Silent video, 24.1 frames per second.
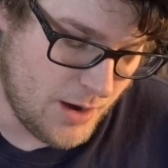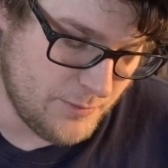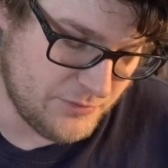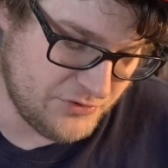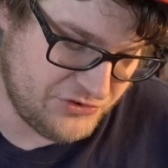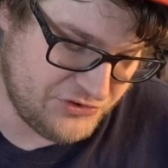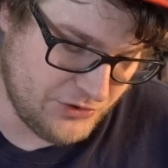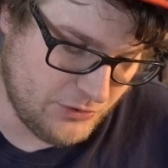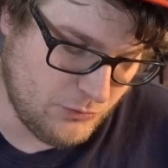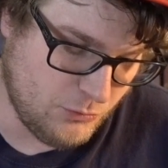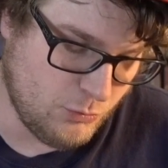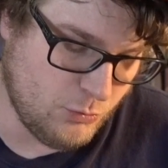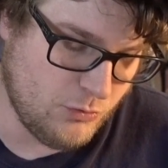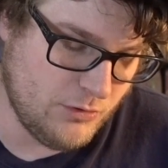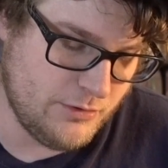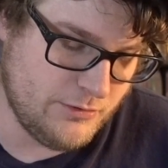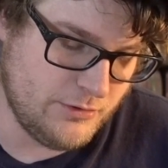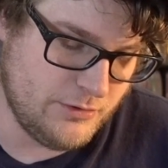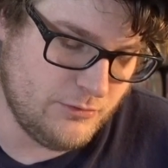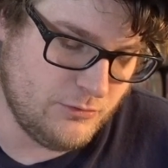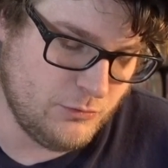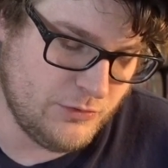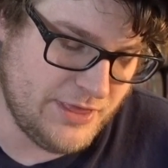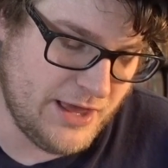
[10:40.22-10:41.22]
So
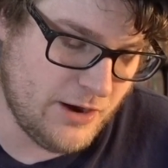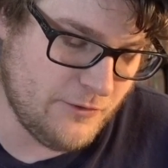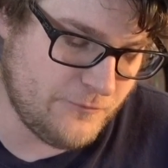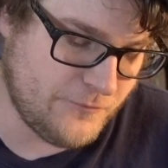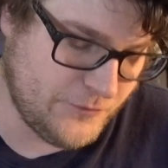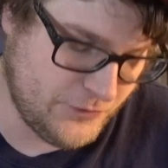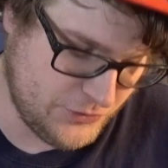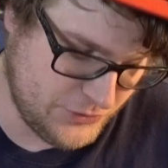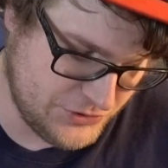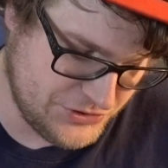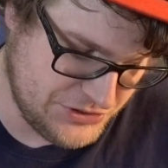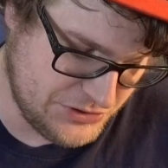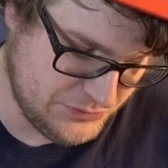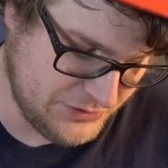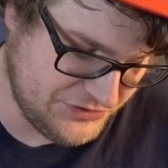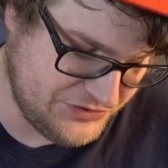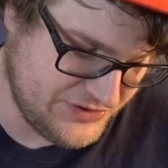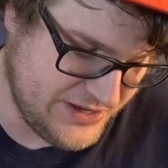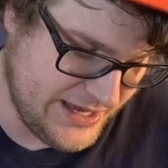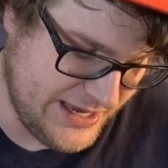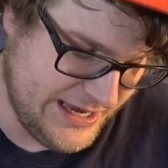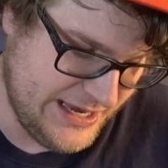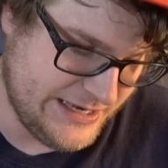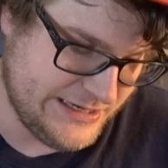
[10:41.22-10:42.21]
without further ado, let's
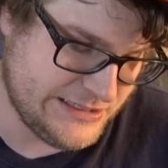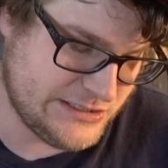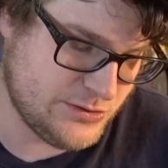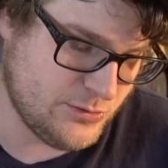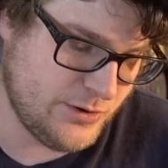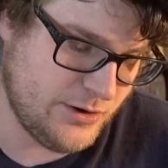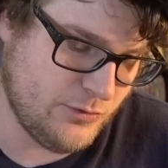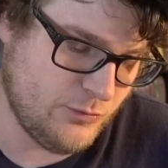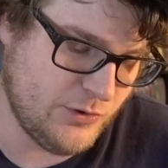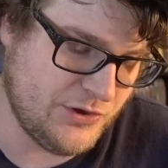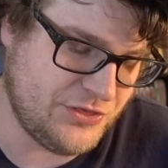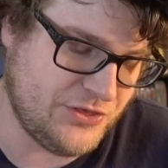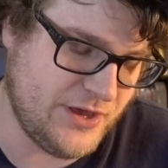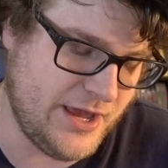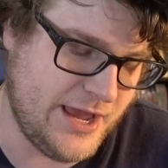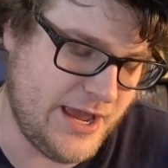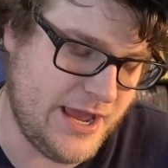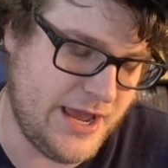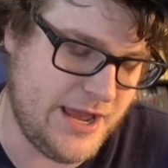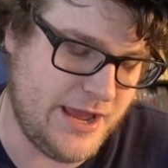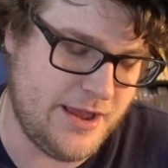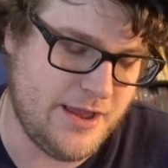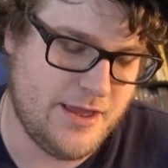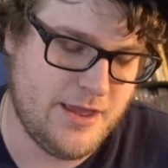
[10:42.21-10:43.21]
get into it with
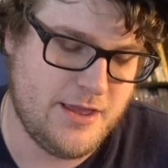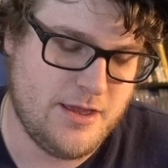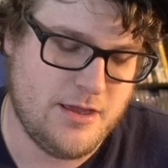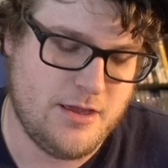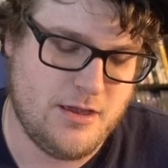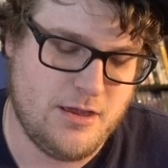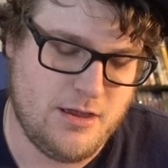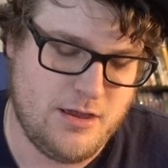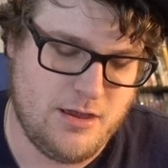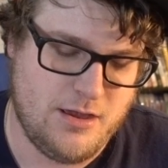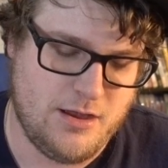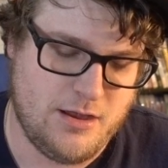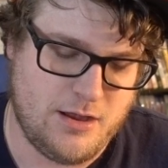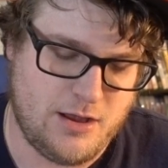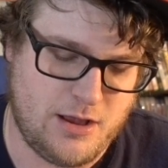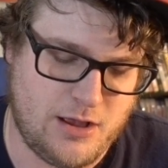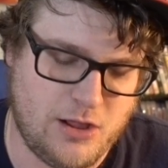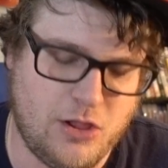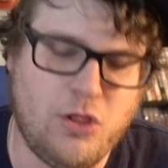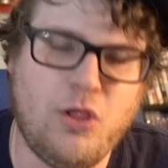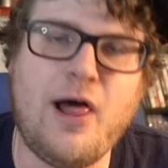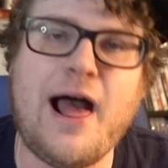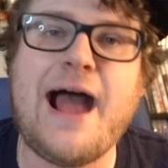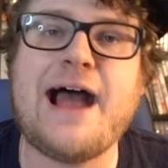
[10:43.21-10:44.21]
a
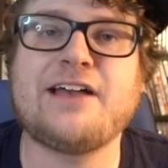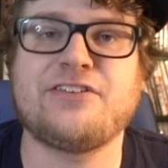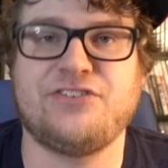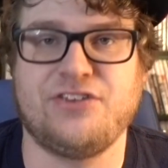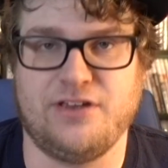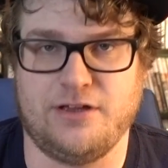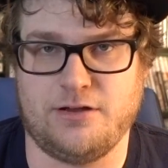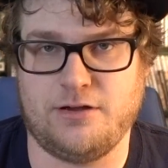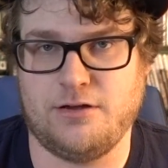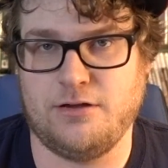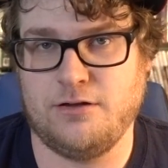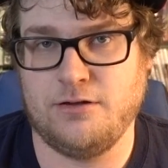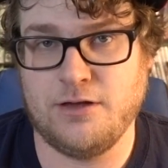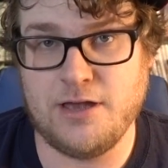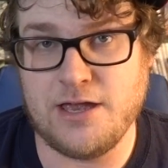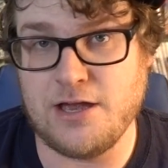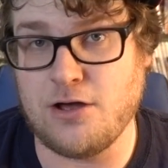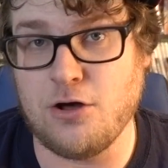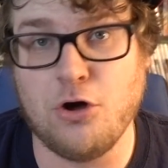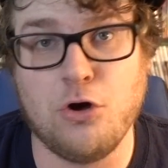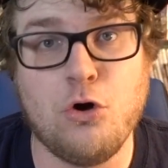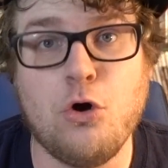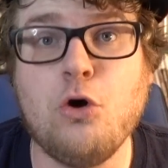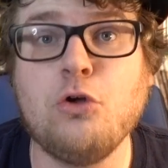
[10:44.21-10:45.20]
classic, a
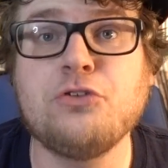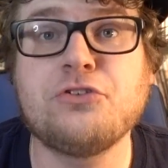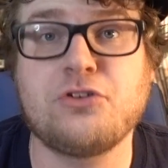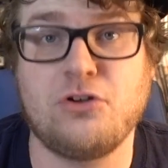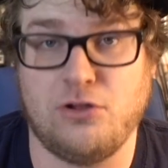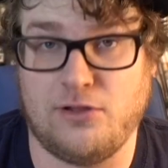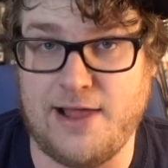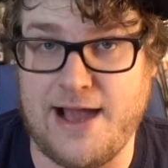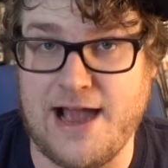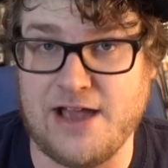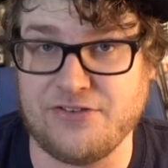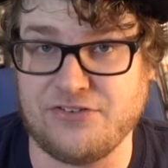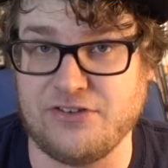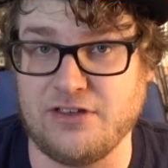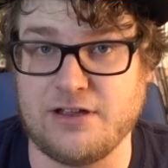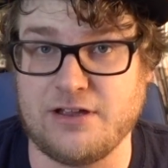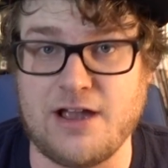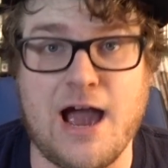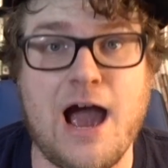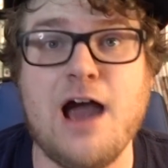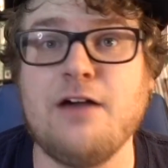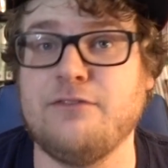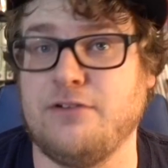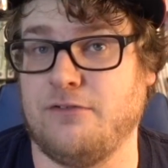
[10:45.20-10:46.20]
cult classic.
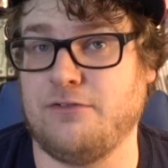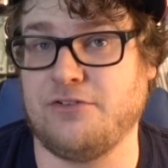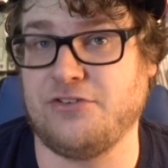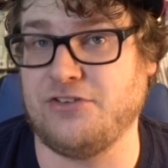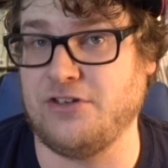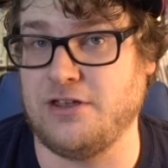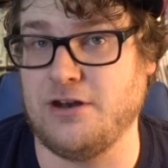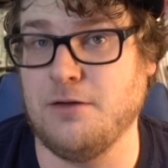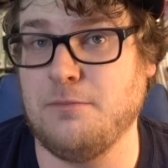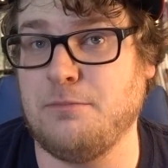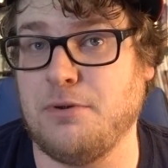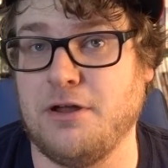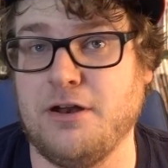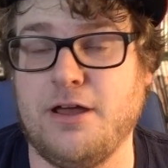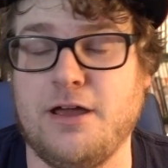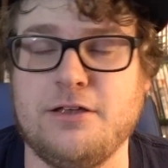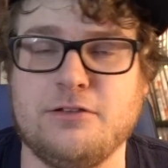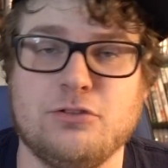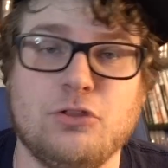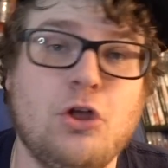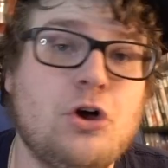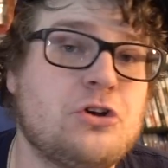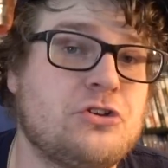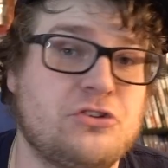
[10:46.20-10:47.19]
I've never seen it, but it
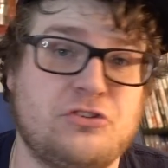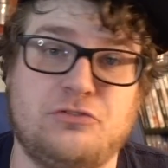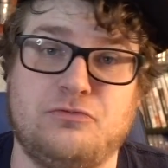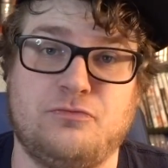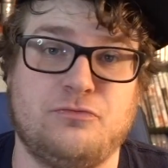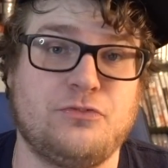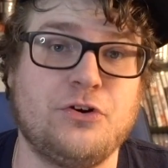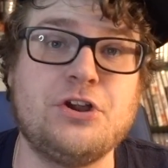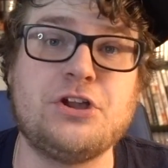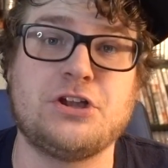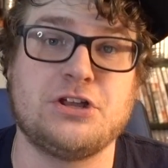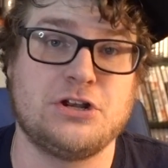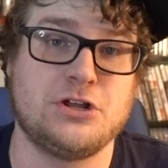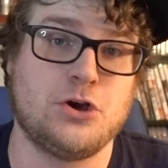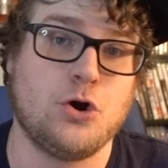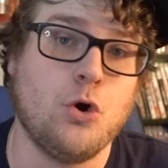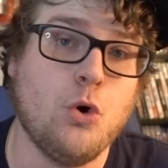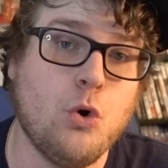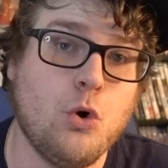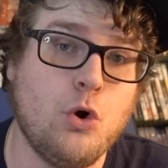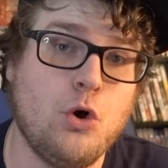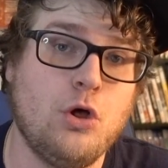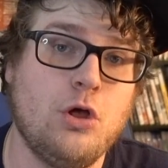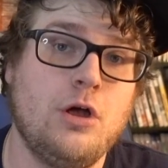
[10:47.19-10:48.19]
looks freaking
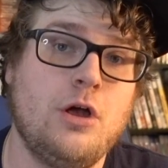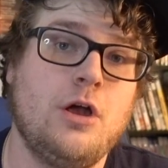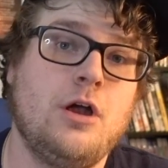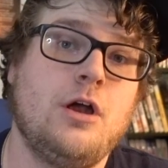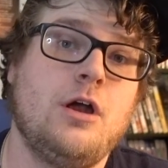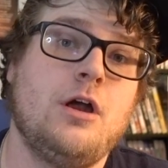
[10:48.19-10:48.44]
cool.